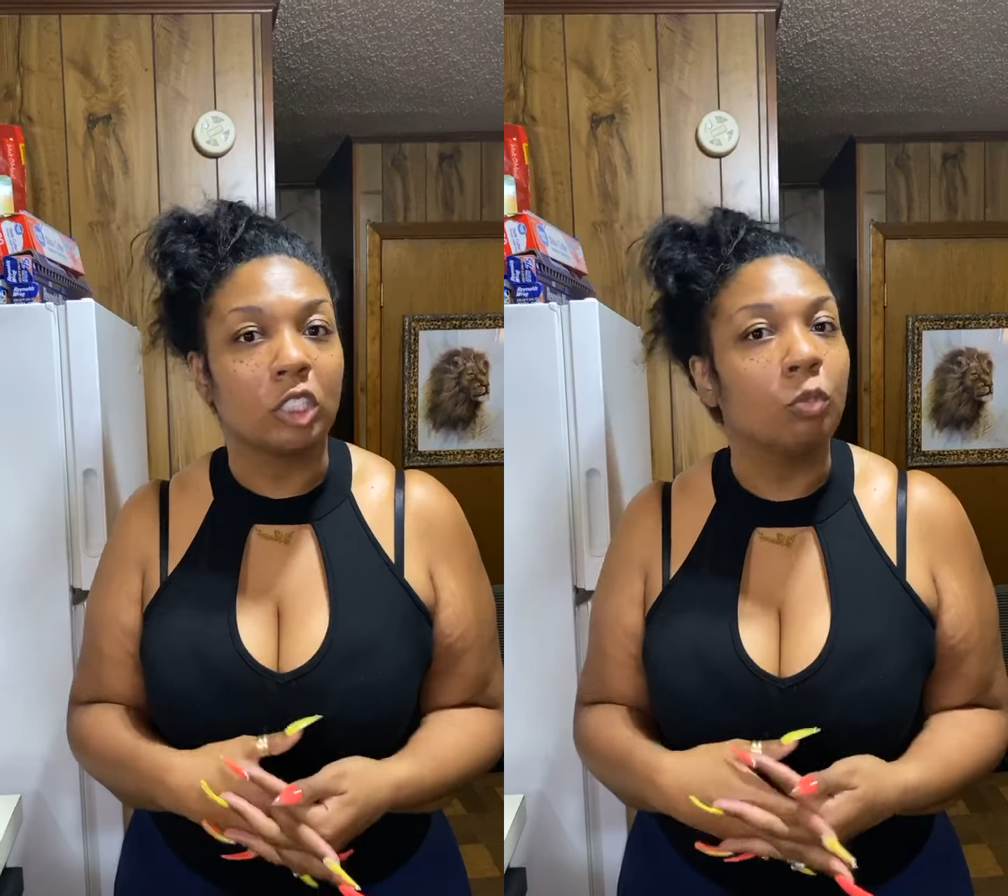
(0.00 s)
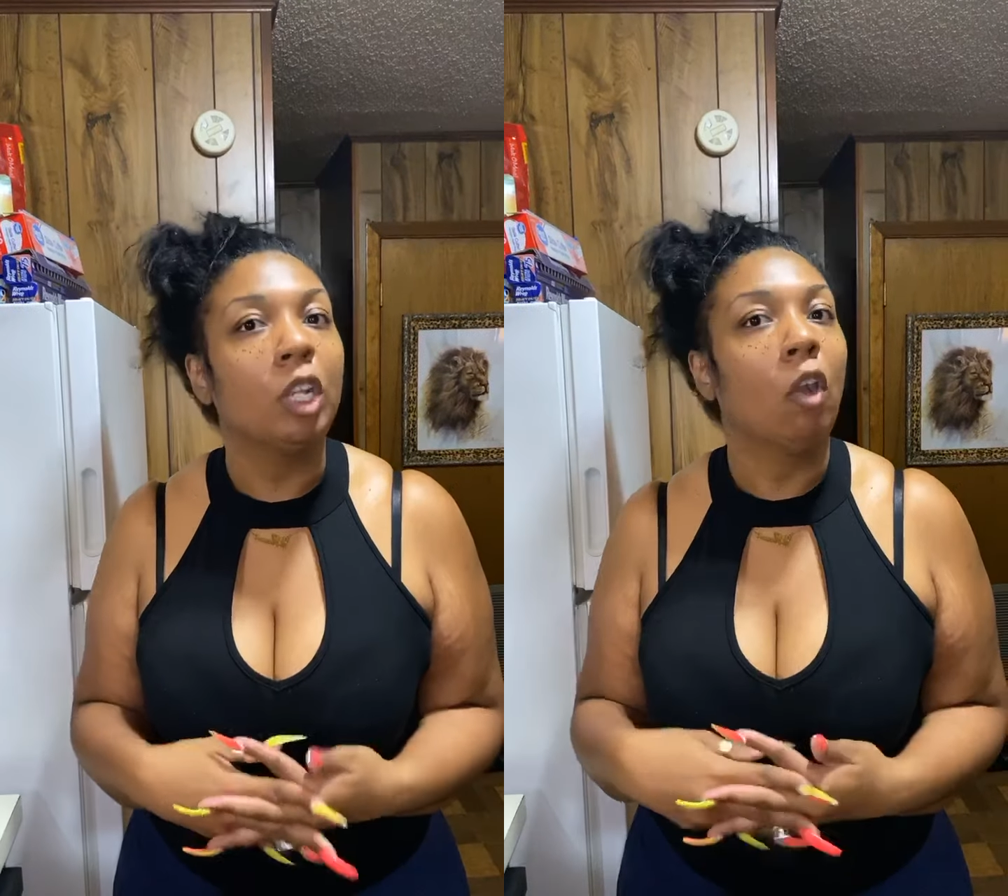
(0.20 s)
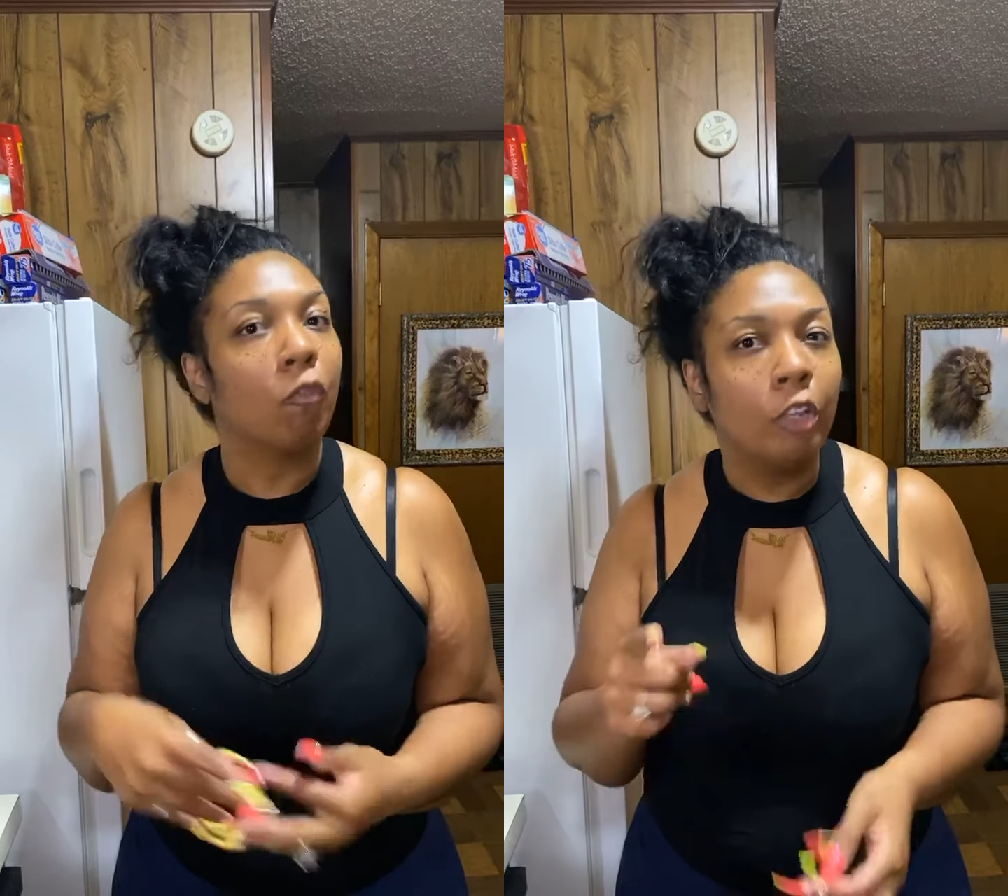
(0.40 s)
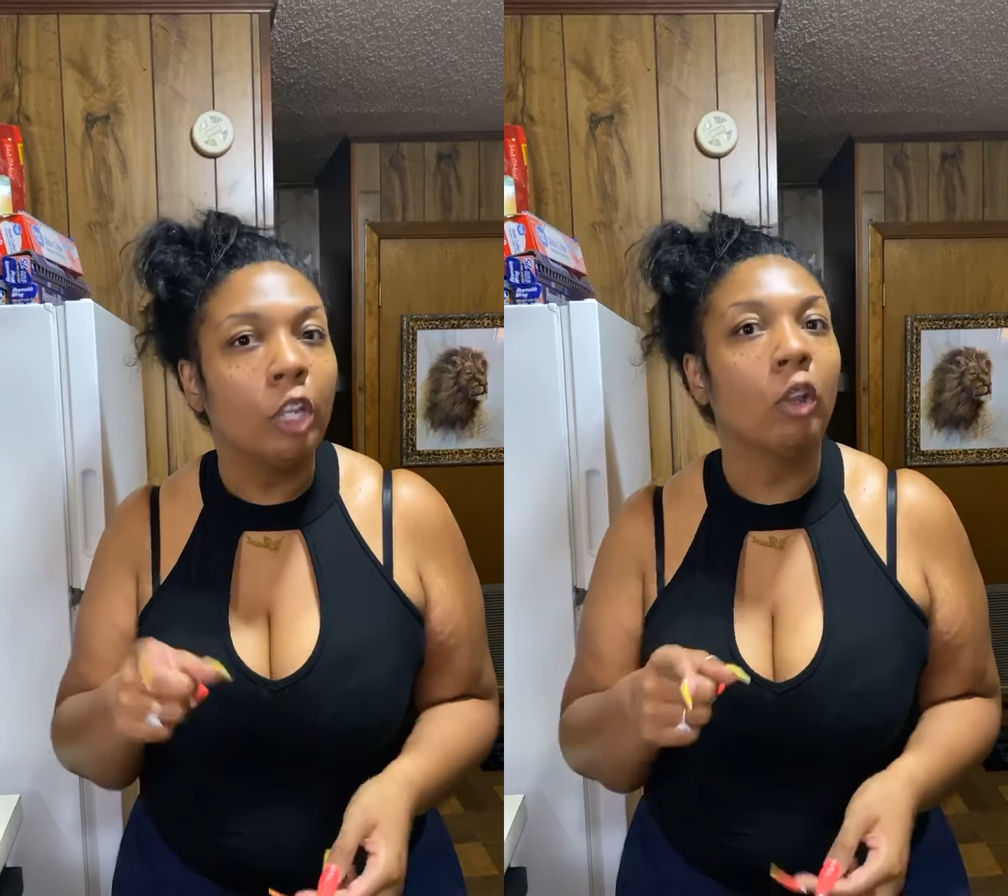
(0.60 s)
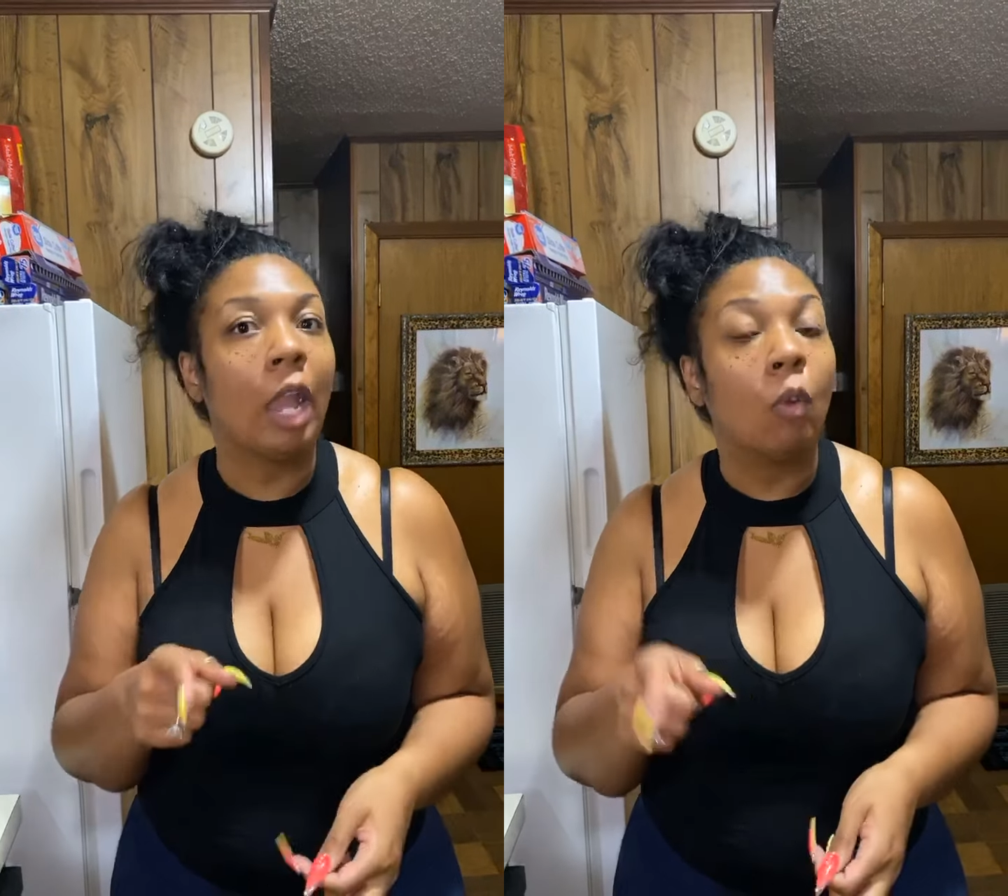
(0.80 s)
and we're gonna
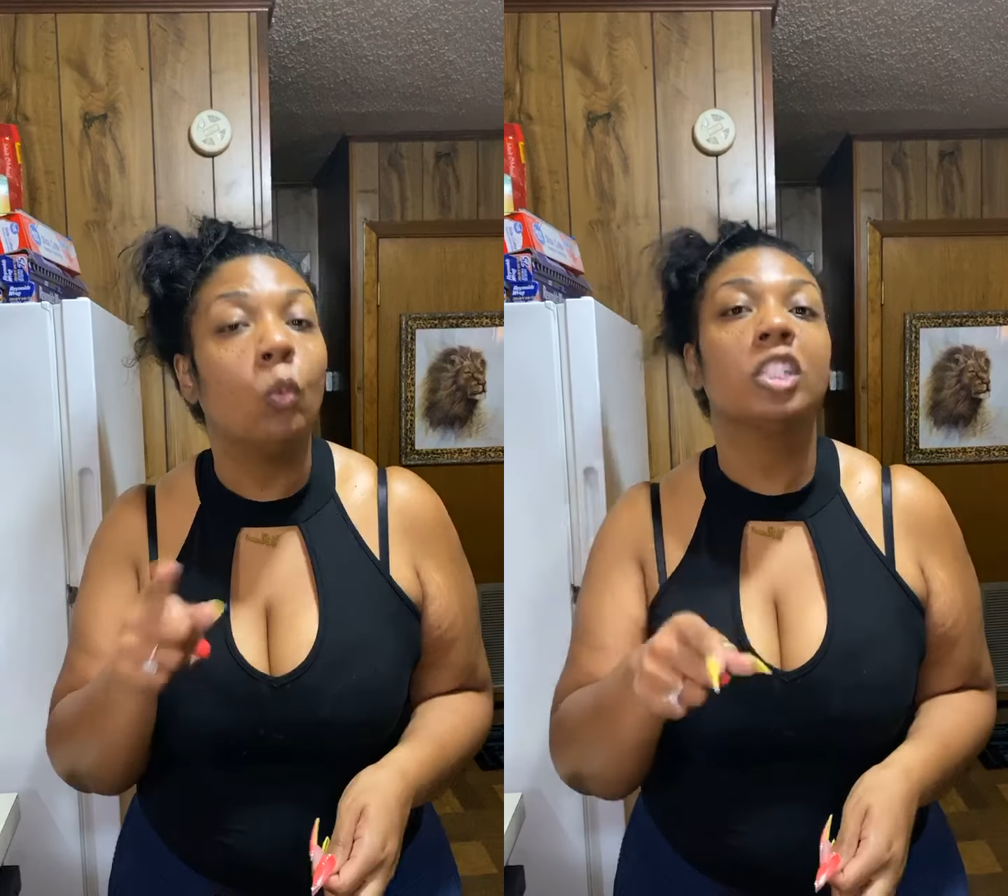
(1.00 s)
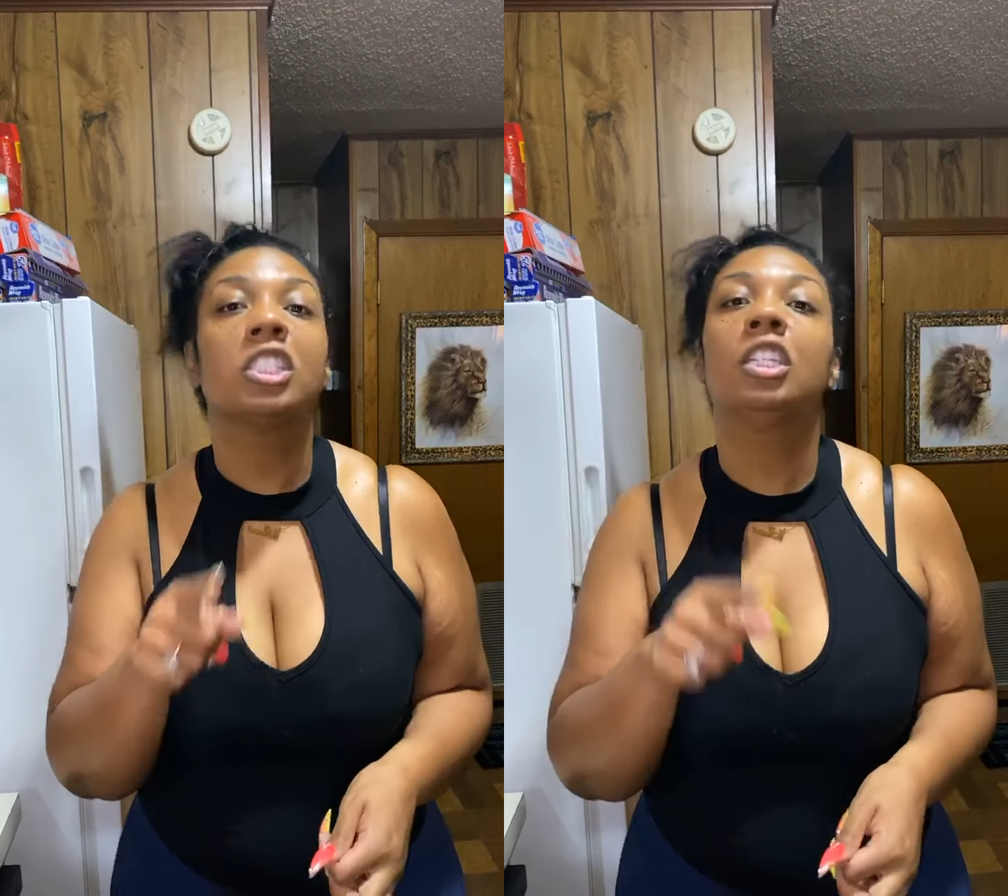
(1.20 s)
figure out what's